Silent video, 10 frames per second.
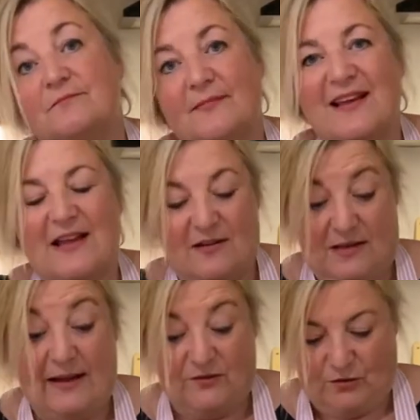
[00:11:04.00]
And
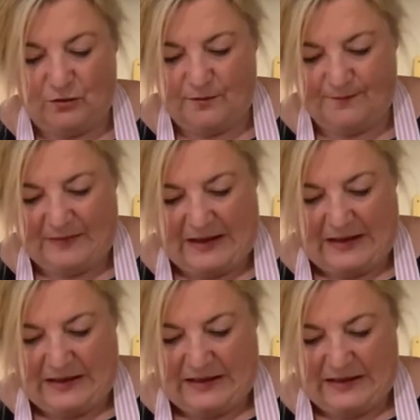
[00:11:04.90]
next door,
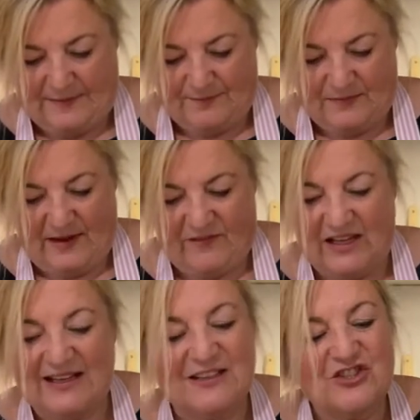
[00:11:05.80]
having a
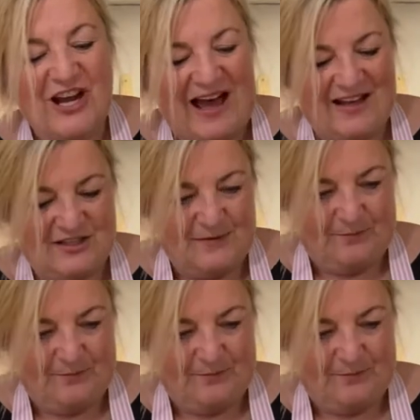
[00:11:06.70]
little chat.